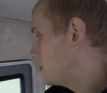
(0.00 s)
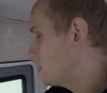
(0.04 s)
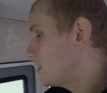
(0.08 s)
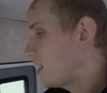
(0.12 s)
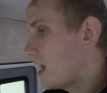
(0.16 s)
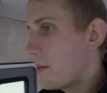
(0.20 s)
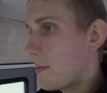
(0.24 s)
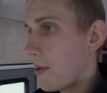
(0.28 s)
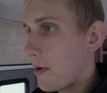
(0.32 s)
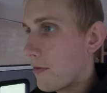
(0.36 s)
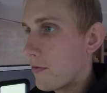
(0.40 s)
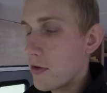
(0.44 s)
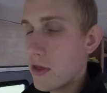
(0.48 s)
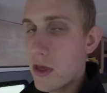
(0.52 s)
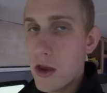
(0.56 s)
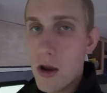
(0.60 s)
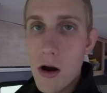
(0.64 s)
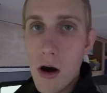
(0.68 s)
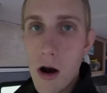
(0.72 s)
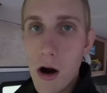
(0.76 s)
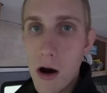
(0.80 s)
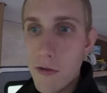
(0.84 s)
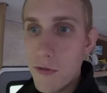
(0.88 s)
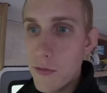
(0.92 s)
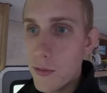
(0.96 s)
tape everything
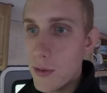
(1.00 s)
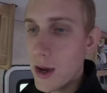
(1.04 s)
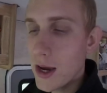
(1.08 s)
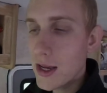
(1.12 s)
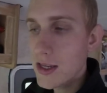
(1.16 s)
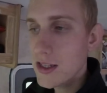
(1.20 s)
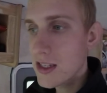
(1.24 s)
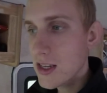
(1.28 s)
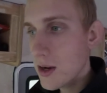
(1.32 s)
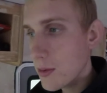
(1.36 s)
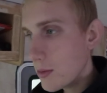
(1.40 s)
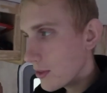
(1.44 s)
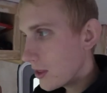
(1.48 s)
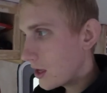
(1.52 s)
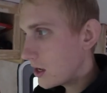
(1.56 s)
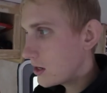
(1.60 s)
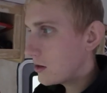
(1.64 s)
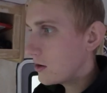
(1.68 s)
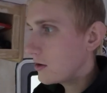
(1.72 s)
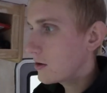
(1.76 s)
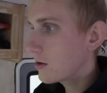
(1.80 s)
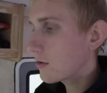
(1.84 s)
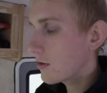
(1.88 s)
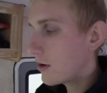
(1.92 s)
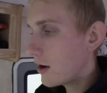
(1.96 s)
off. We got some of that
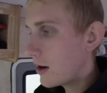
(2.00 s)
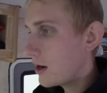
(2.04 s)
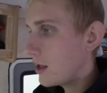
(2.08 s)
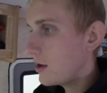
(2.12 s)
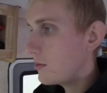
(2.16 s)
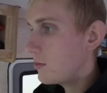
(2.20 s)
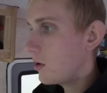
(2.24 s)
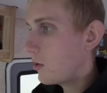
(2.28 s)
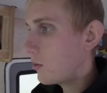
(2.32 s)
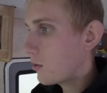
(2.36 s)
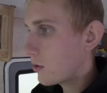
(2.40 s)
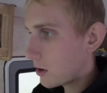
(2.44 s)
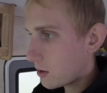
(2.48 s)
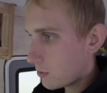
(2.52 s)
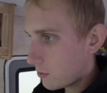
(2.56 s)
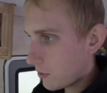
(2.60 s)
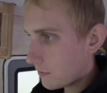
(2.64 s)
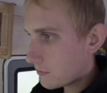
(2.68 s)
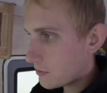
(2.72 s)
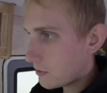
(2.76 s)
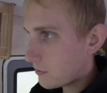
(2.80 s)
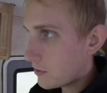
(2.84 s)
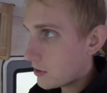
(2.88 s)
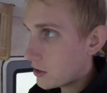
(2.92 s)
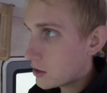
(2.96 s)
done already, but we
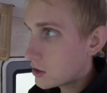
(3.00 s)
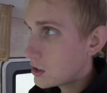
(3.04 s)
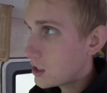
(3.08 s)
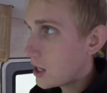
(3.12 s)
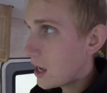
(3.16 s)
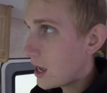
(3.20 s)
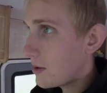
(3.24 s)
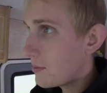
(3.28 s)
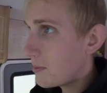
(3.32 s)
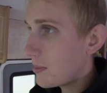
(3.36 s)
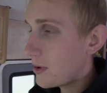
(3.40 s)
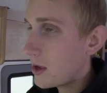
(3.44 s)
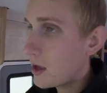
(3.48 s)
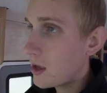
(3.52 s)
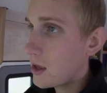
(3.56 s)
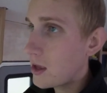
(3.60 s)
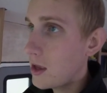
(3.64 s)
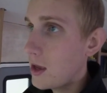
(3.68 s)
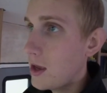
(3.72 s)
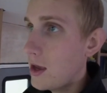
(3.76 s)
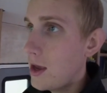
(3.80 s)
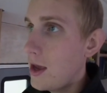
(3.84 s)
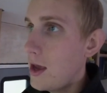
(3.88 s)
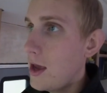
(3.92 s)
have to finish taping,